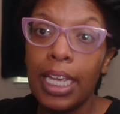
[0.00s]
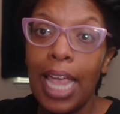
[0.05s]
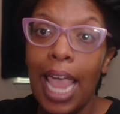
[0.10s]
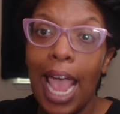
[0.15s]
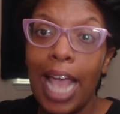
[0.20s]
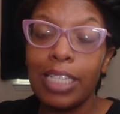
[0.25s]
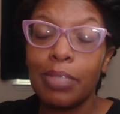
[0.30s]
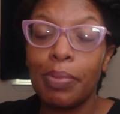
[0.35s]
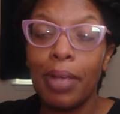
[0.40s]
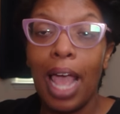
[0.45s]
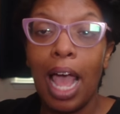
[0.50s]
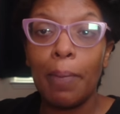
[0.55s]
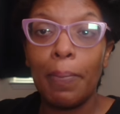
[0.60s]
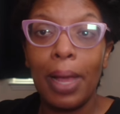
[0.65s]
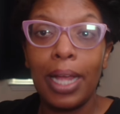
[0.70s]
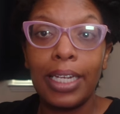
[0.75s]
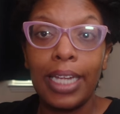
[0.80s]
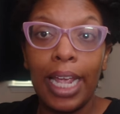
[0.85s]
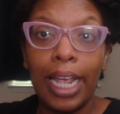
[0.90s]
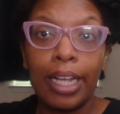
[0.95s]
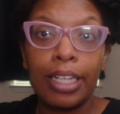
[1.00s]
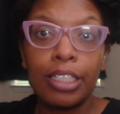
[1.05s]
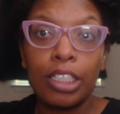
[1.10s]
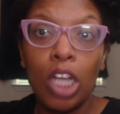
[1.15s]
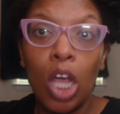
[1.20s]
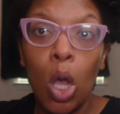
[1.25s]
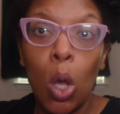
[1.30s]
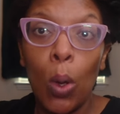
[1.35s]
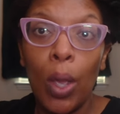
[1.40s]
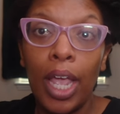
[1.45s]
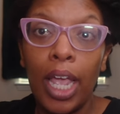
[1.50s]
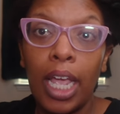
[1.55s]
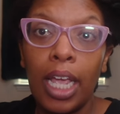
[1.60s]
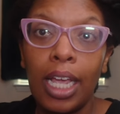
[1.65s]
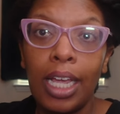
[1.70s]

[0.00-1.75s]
He asks me how my day is going.